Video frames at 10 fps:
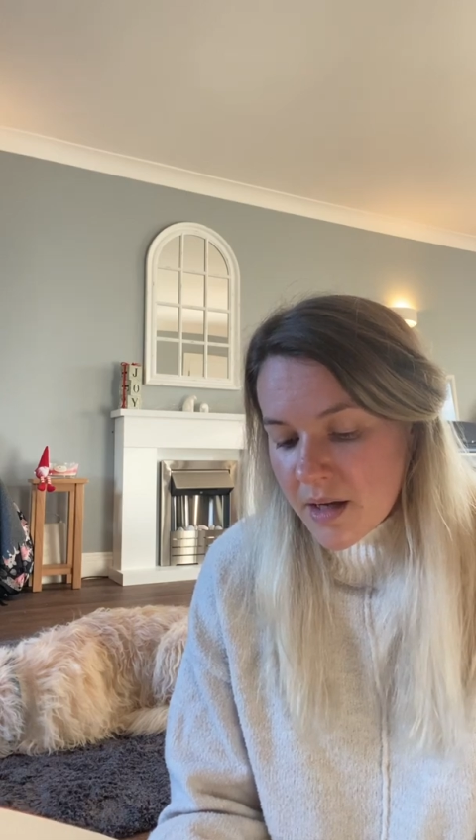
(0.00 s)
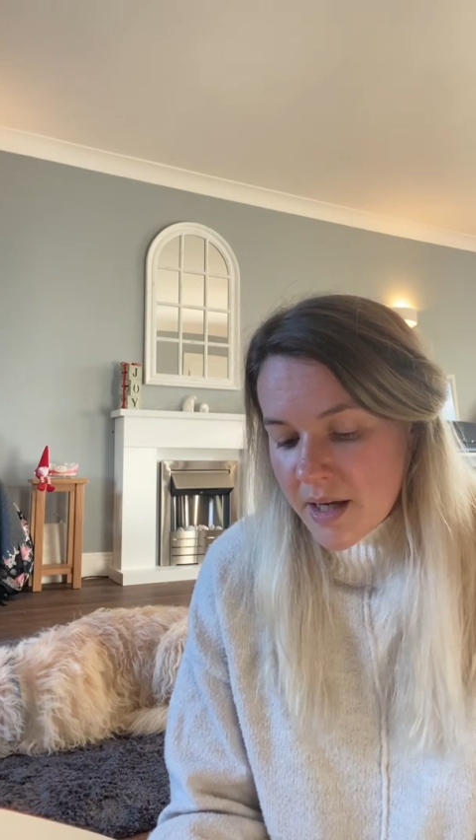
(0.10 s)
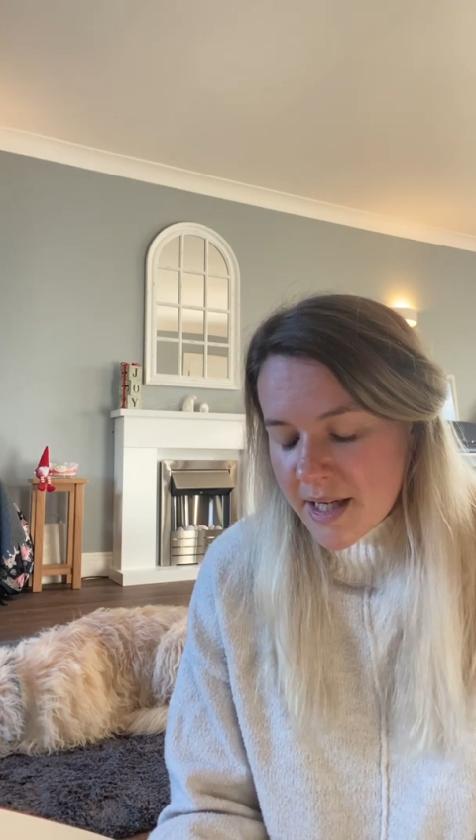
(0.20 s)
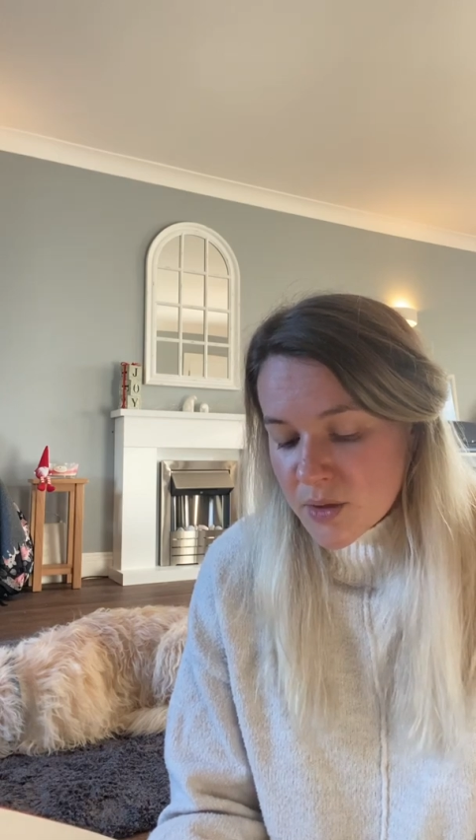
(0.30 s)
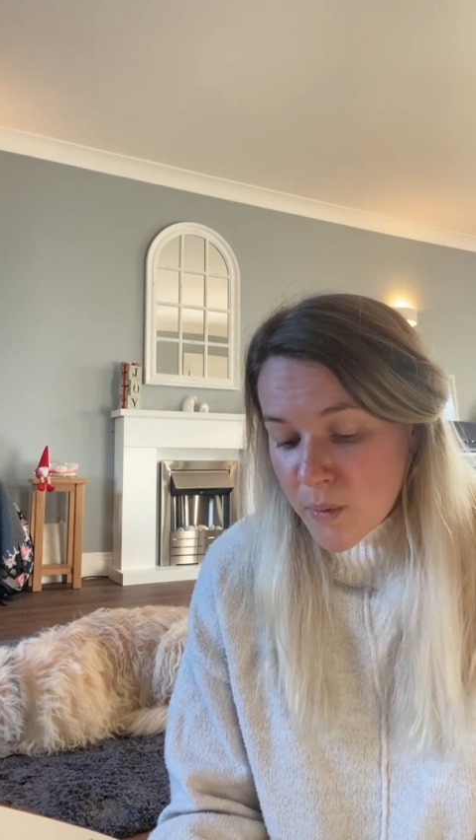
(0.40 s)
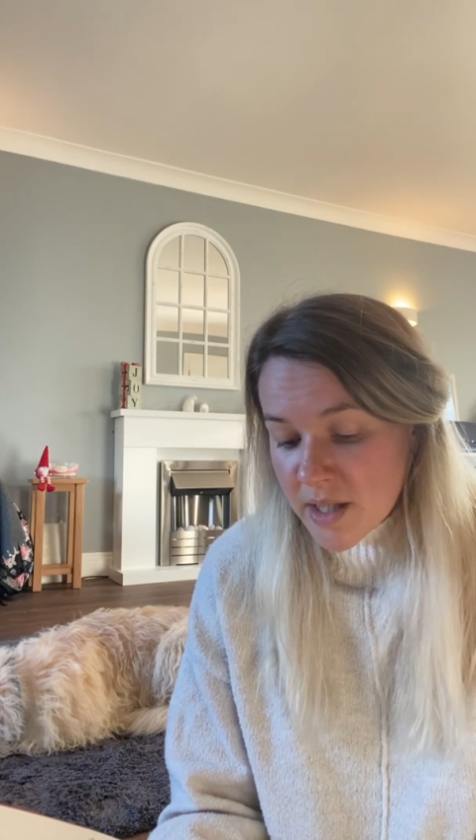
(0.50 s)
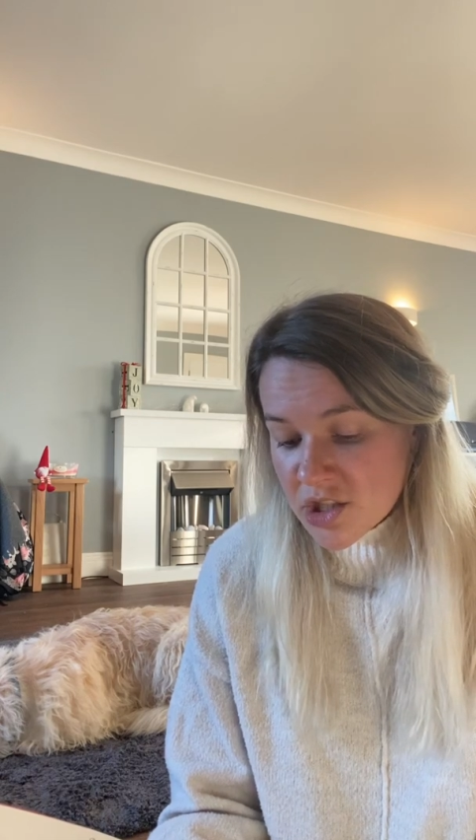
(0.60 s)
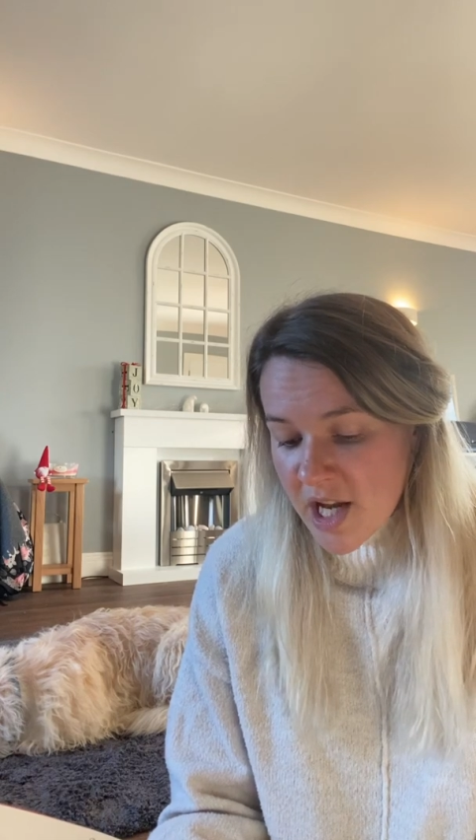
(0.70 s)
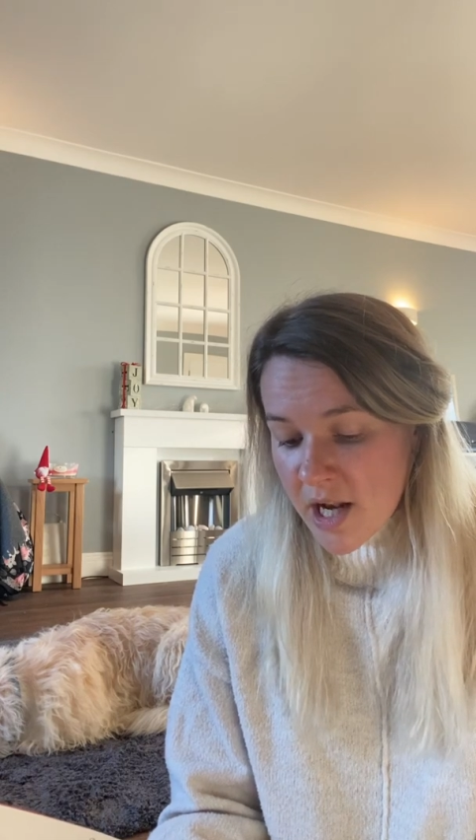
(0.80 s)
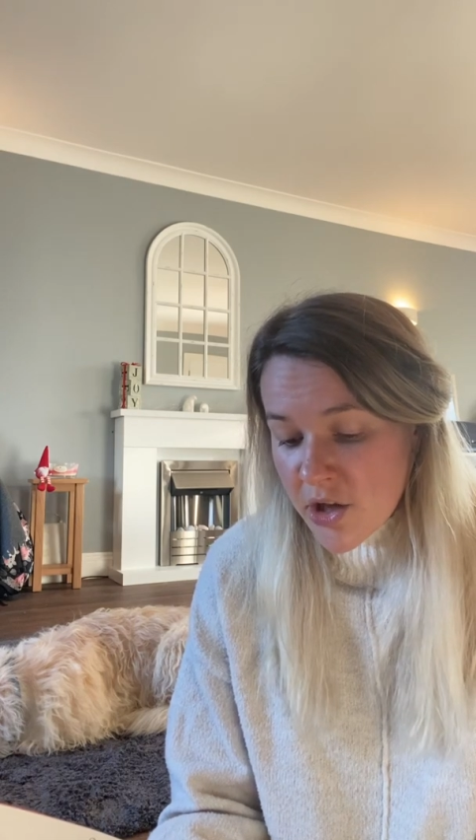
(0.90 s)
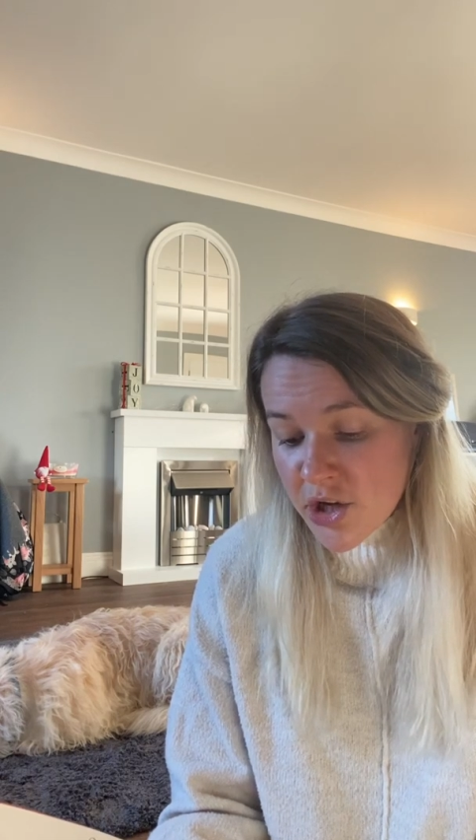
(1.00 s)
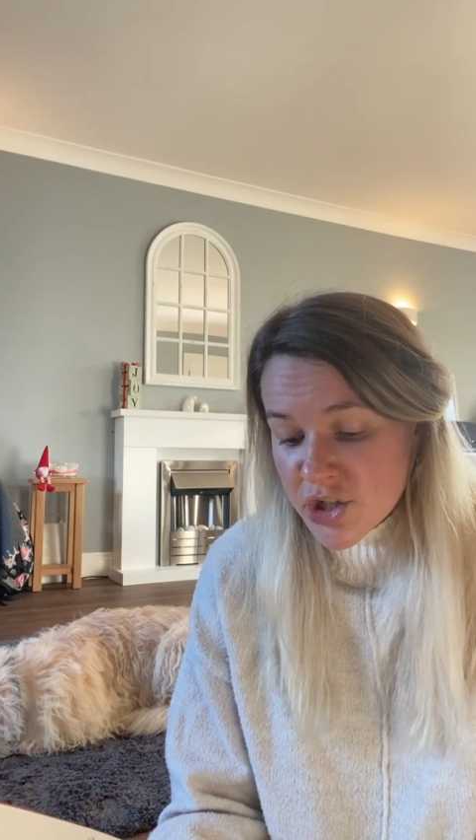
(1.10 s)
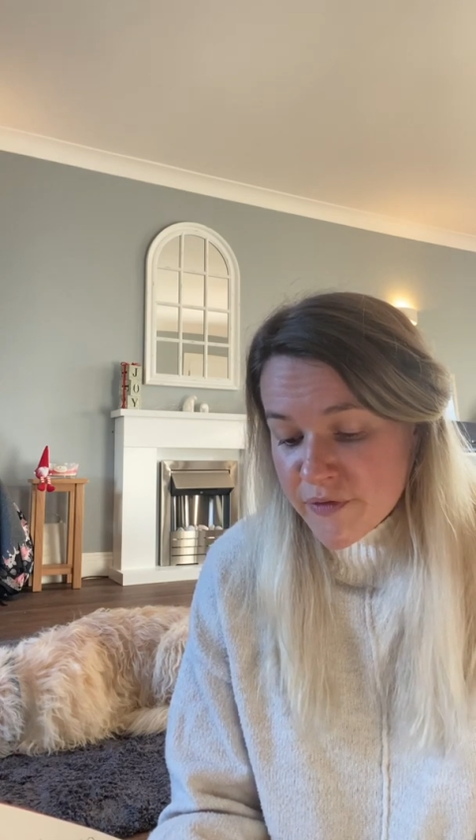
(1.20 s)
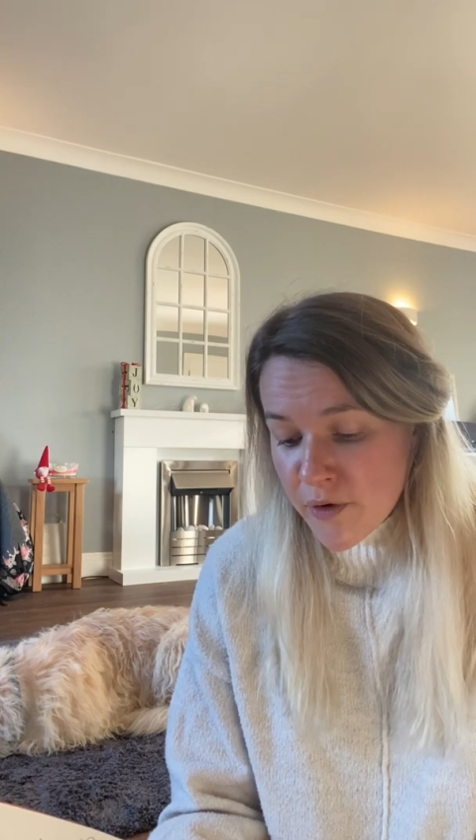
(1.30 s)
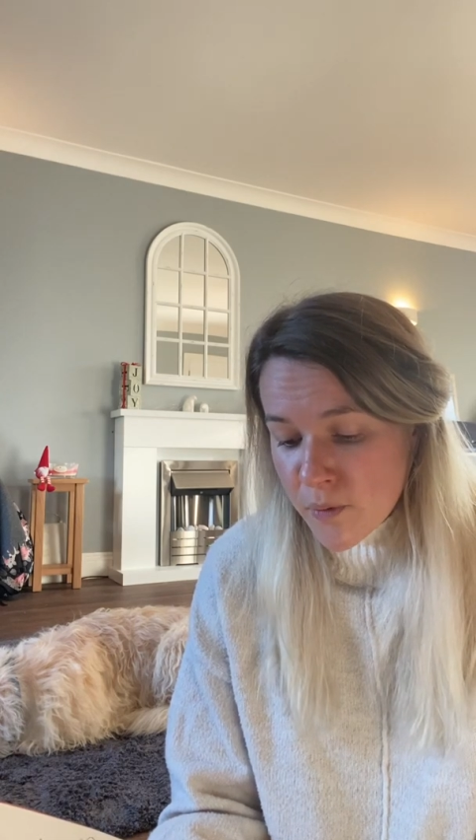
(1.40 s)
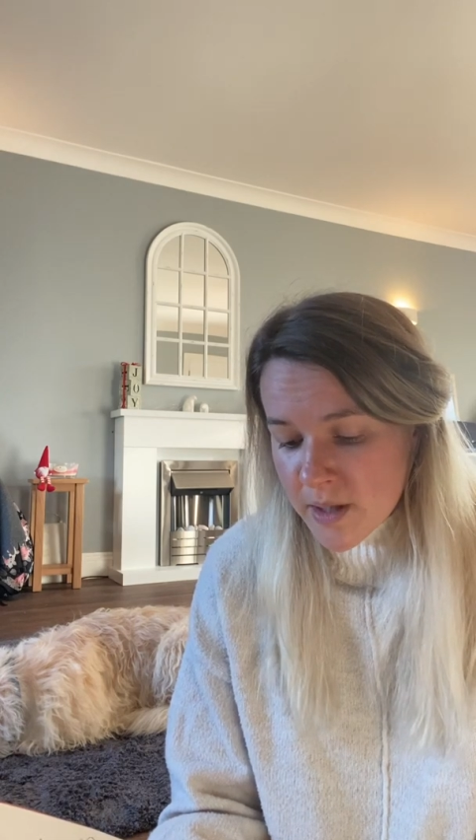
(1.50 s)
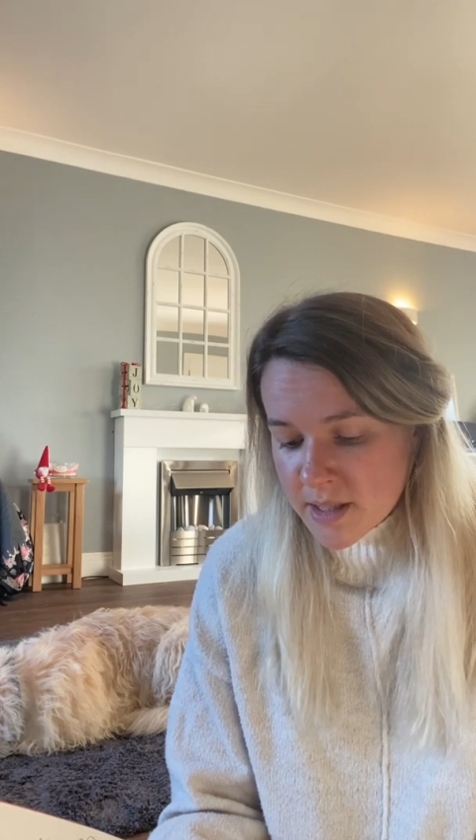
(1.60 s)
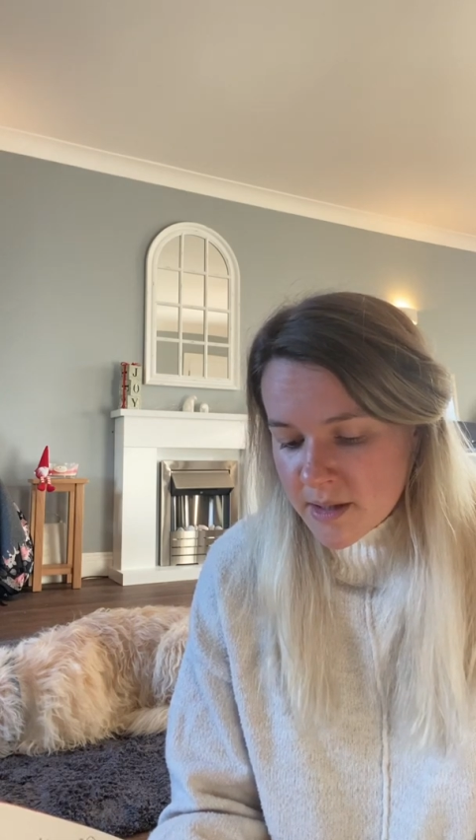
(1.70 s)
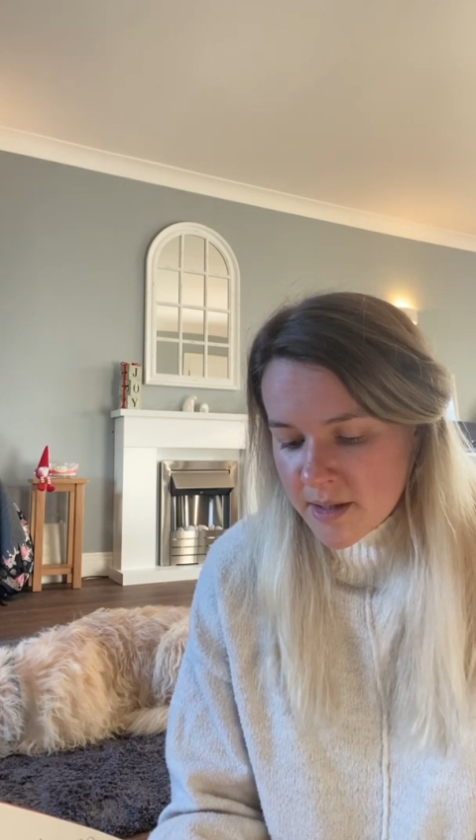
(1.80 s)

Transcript: His wheelchair lurched forward